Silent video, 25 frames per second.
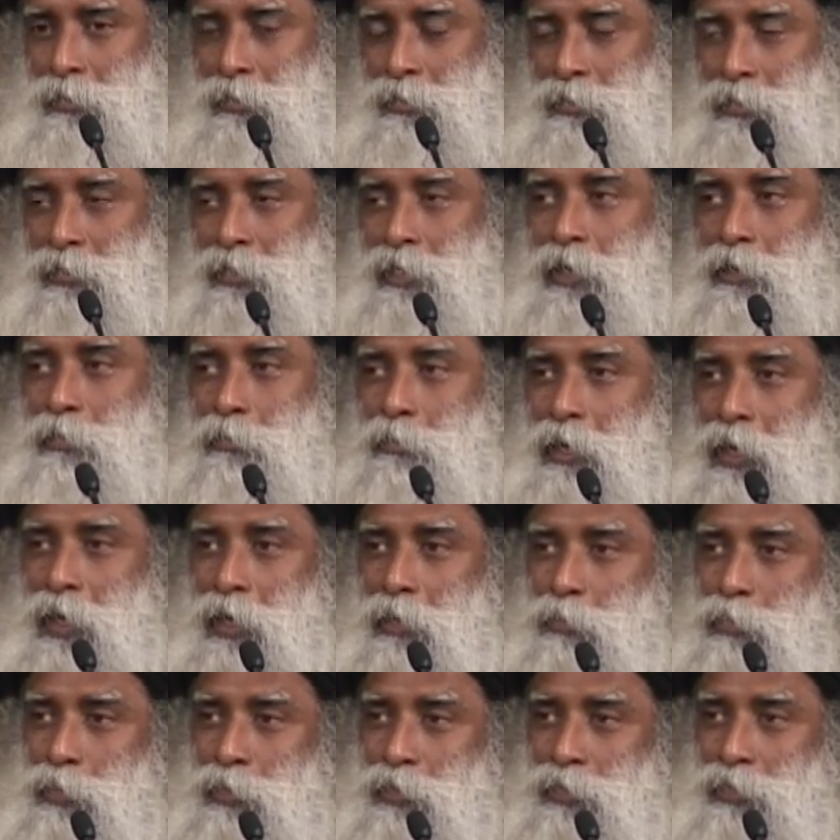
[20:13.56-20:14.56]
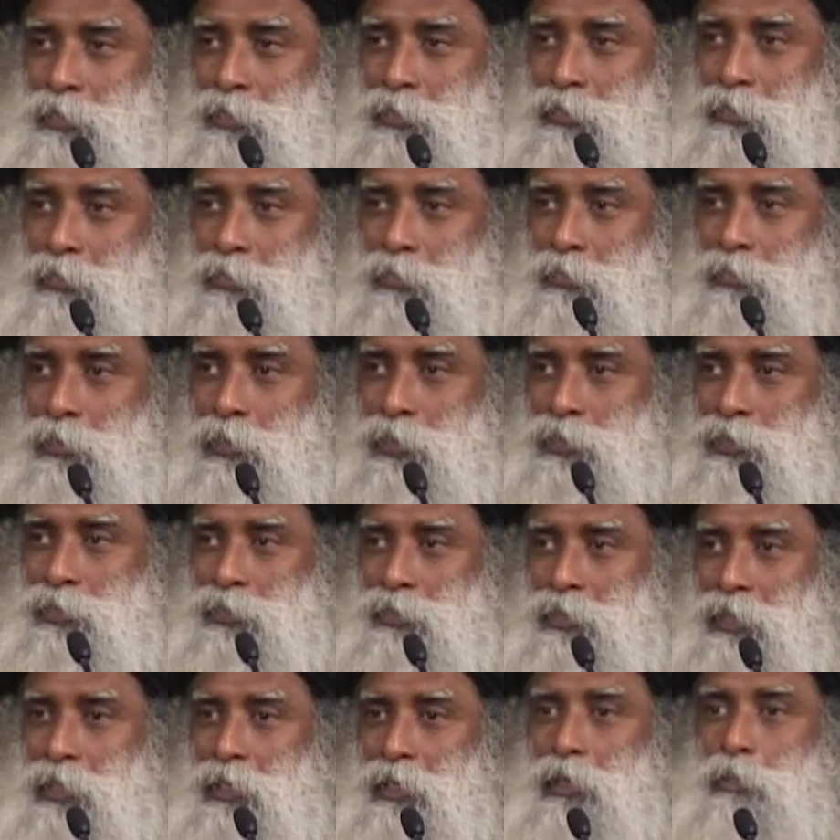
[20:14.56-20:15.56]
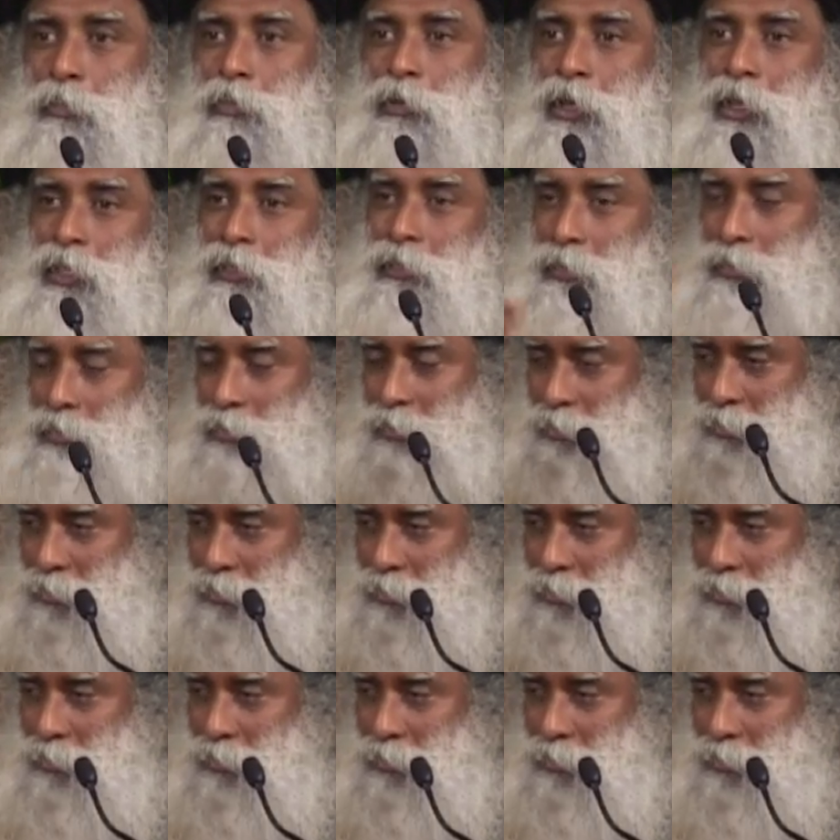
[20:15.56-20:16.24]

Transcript: sung by a person who was inebriated,